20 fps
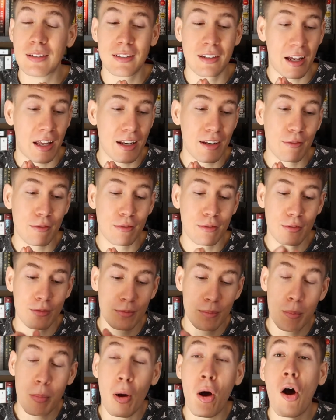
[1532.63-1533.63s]
kind of
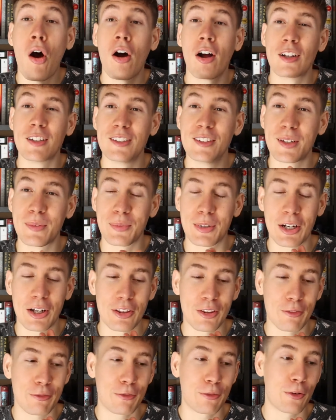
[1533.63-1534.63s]
pawing something
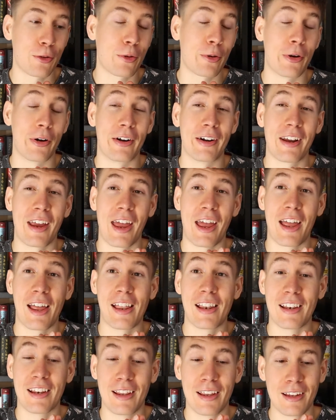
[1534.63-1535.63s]
on the floor,
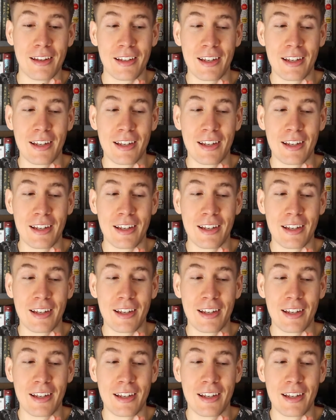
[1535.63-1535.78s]
and